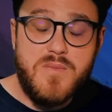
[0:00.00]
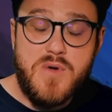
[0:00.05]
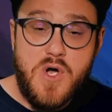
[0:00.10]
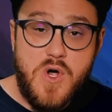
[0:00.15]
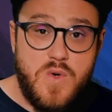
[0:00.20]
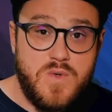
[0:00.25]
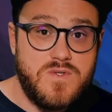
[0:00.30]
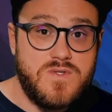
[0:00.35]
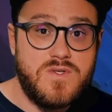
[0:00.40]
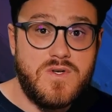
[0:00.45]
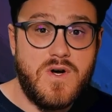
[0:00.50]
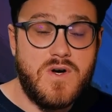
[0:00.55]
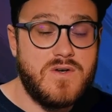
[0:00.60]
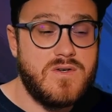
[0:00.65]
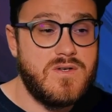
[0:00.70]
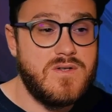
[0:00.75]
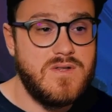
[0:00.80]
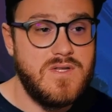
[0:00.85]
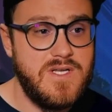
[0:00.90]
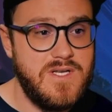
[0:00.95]
posts are
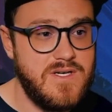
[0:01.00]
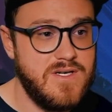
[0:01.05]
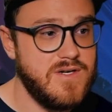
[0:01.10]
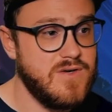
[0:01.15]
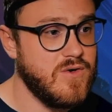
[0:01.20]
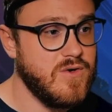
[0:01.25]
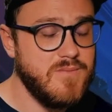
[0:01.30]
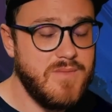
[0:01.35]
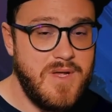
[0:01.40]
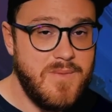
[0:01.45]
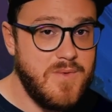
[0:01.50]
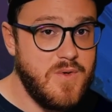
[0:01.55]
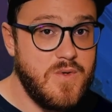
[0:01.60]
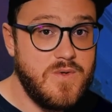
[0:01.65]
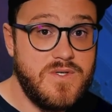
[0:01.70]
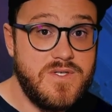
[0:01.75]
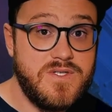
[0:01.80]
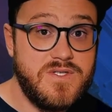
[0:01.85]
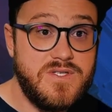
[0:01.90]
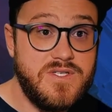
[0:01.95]
deleted, or maybe you
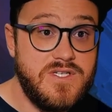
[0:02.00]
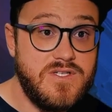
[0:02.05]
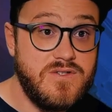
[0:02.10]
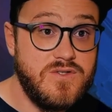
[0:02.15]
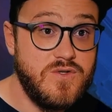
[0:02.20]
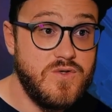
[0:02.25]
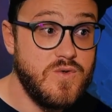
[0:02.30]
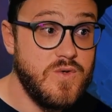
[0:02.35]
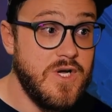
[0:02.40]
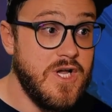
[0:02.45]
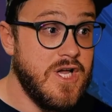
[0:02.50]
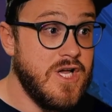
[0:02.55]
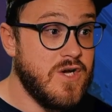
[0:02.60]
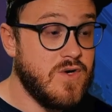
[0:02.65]
just need to